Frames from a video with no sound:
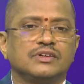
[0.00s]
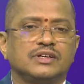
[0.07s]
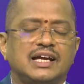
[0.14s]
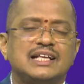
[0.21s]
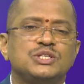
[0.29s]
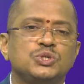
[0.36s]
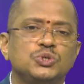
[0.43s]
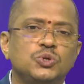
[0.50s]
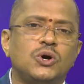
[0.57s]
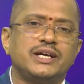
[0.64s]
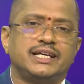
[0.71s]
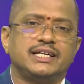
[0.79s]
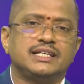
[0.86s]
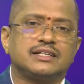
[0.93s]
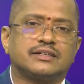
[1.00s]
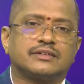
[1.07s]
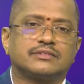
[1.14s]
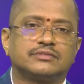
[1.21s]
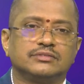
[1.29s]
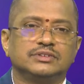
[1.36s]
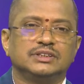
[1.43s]
As you know it,
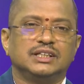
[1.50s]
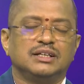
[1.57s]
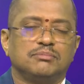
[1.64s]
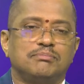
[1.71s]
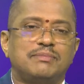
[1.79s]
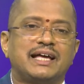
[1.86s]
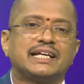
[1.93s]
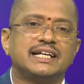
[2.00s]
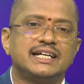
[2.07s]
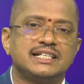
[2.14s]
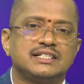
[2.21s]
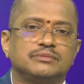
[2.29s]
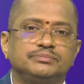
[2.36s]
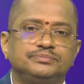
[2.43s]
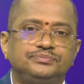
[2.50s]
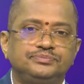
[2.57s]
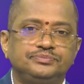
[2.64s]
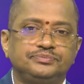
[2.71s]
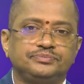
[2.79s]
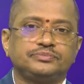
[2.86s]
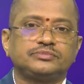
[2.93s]
magnetism,
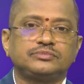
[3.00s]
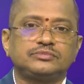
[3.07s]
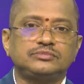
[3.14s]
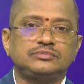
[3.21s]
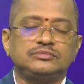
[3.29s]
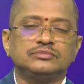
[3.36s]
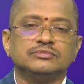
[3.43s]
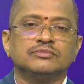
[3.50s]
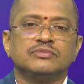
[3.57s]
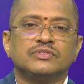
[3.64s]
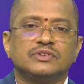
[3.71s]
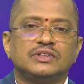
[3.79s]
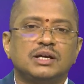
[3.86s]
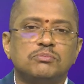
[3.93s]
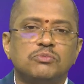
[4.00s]
the